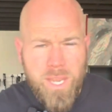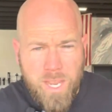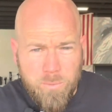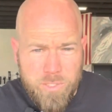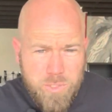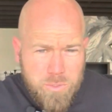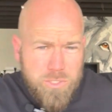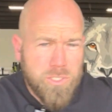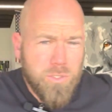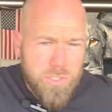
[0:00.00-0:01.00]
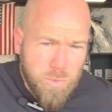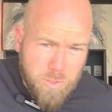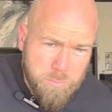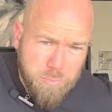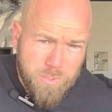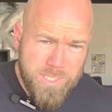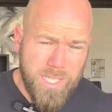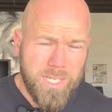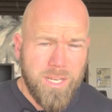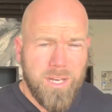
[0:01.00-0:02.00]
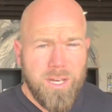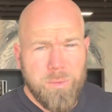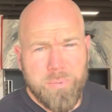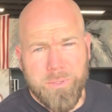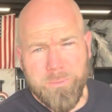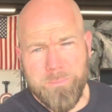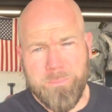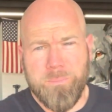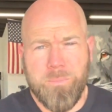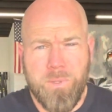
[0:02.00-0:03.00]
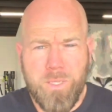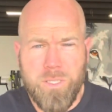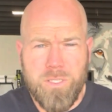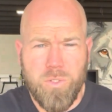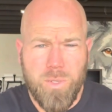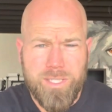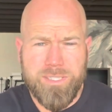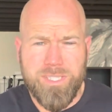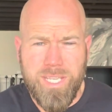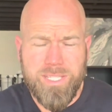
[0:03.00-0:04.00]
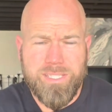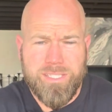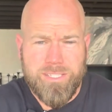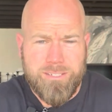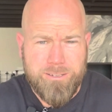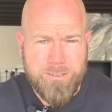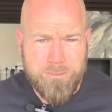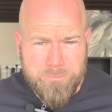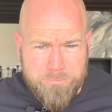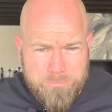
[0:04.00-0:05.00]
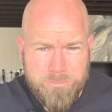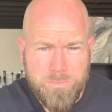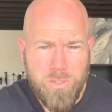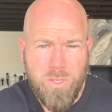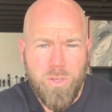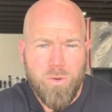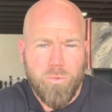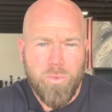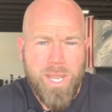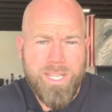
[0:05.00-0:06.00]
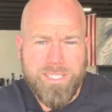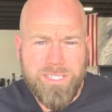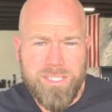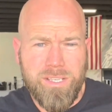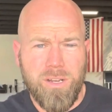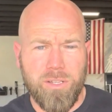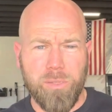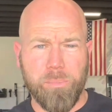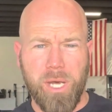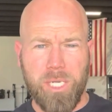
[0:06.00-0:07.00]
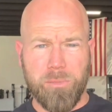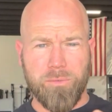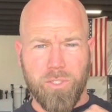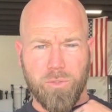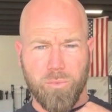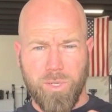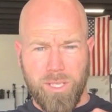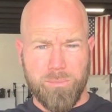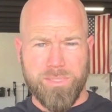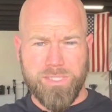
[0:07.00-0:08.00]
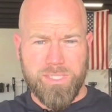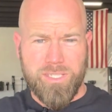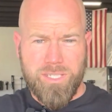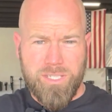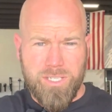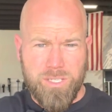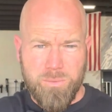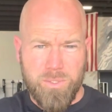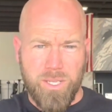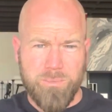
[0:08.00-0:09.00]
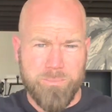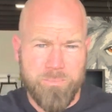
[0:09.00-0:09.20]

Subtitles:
And what you want to do is you want to bring that up to where it sits right on the bottom of your ribs. Okay?